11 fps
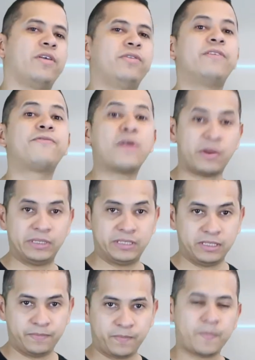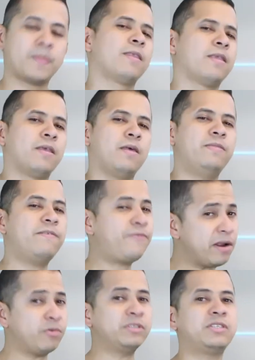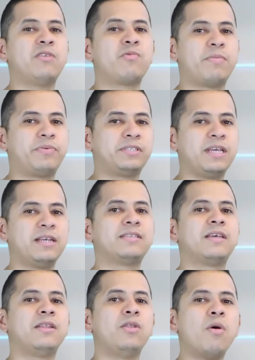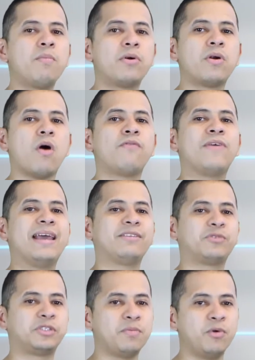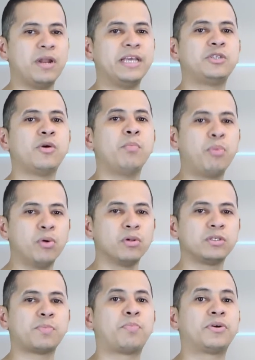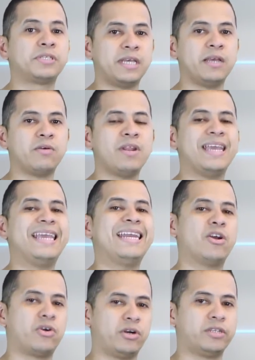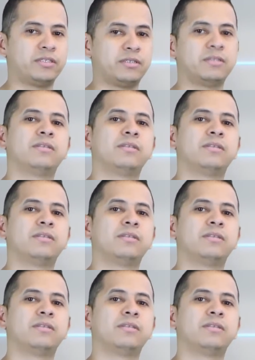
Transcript: The frequency. The frequency represents the number of electrostimulation pulses per second in hertz,